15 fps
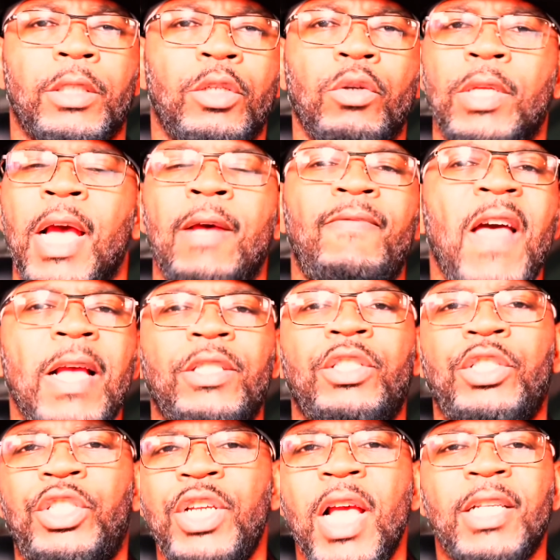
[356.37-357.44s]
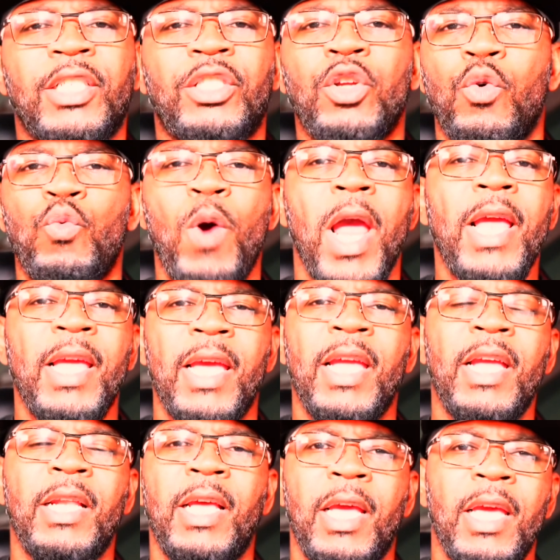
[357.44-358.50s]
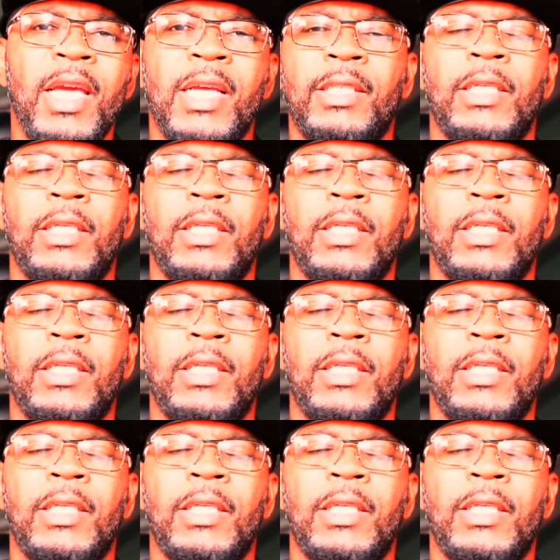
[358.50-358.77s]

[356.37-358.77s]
Those, that's just the way it is.